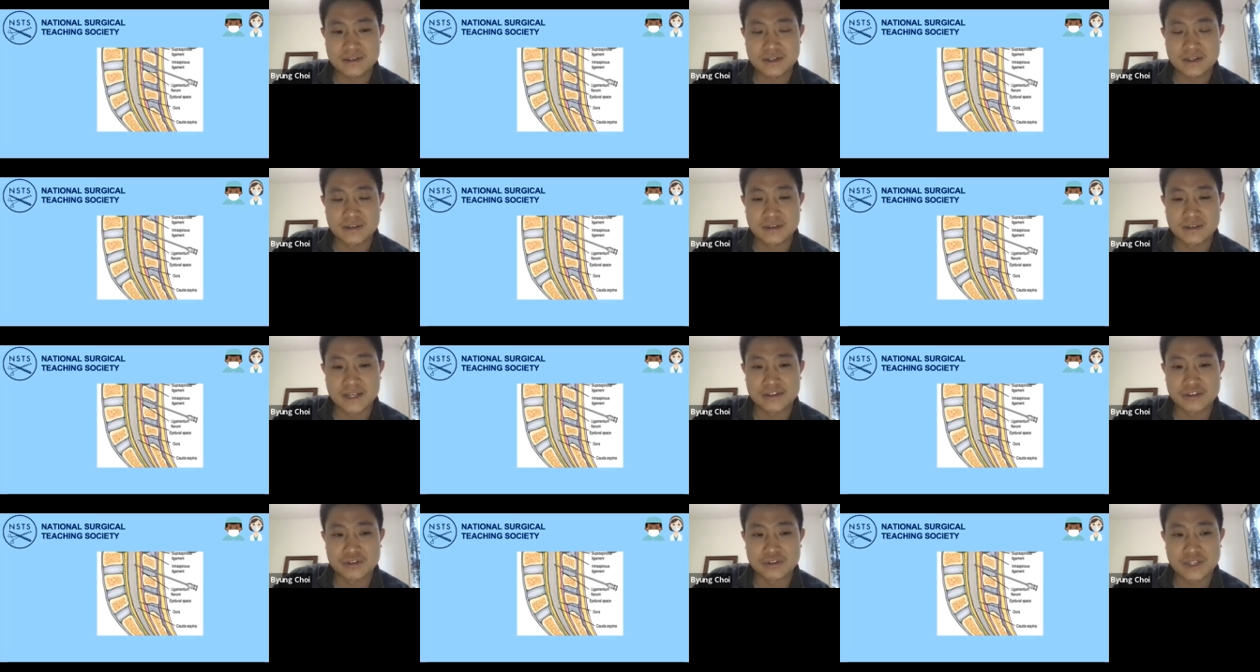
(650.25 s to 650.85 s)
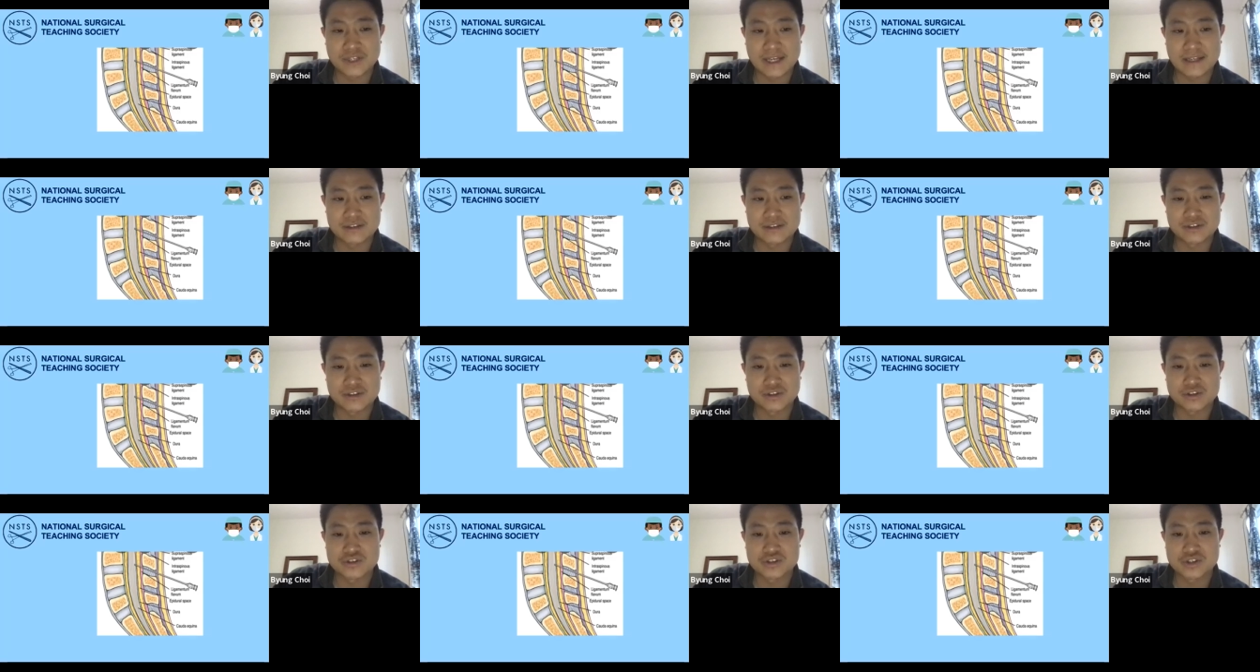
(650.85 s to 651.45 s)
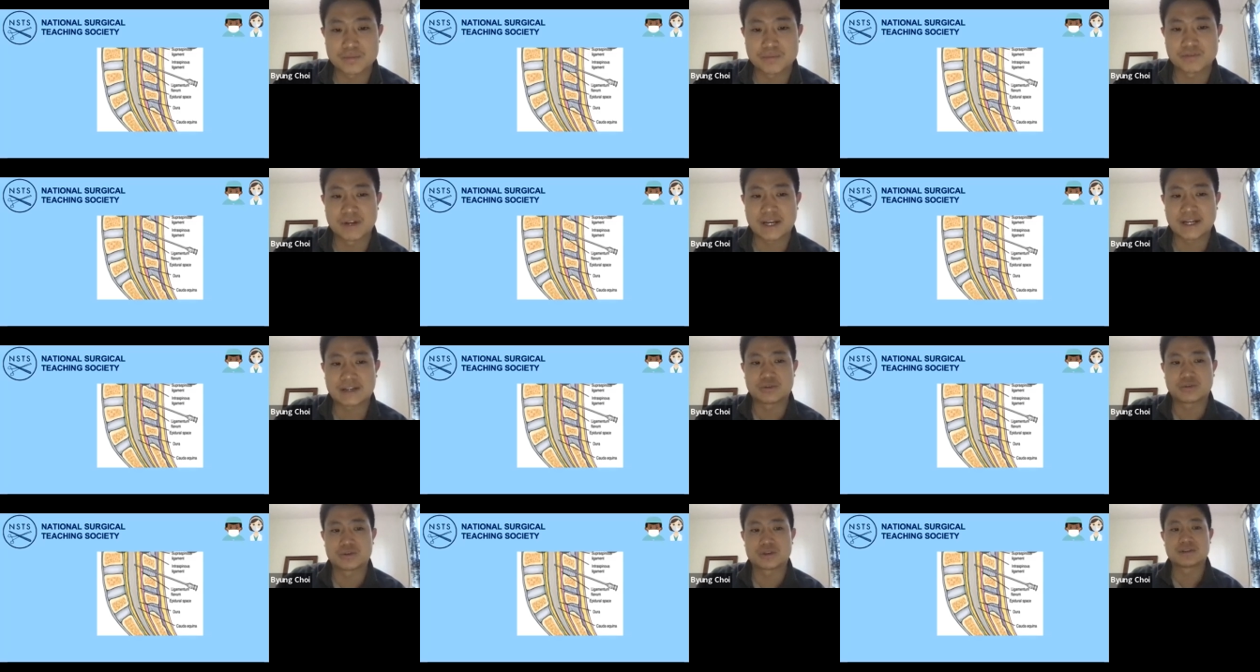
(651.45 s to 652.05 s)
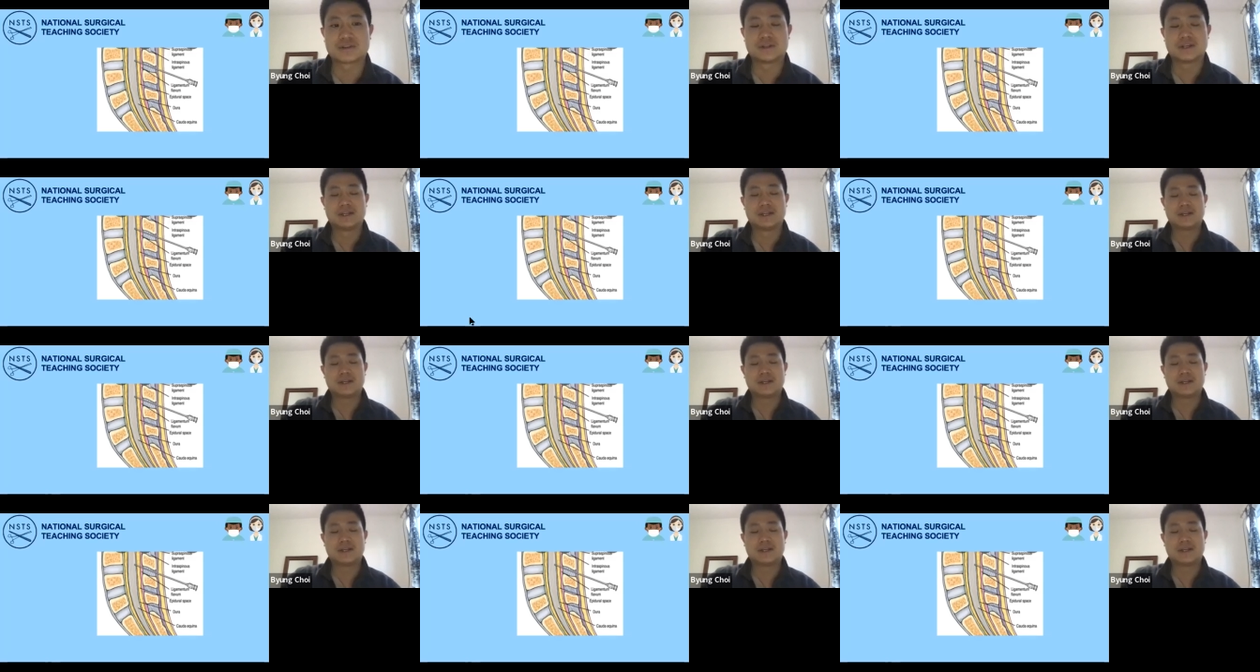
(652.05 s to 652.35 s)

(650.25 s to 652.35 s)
and then you get into your subarachnoid.